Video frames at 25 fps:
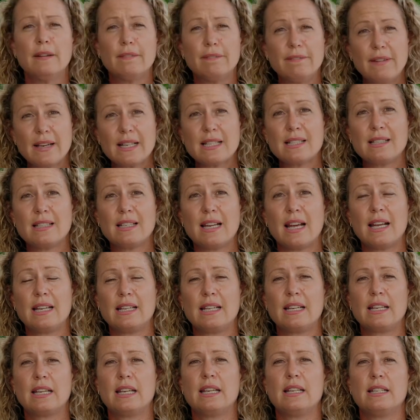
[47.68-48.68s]

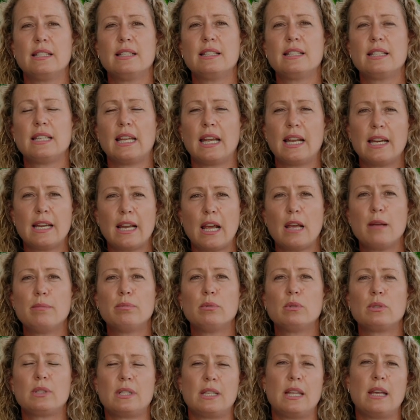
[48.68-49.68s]
Vaccinating kids
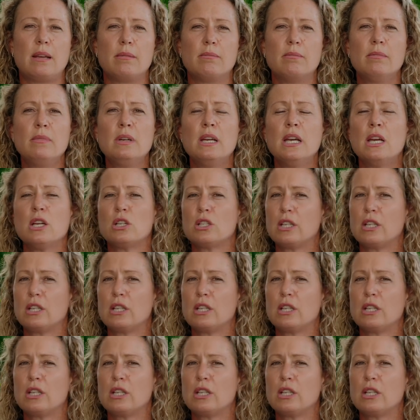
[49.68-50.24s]
enables them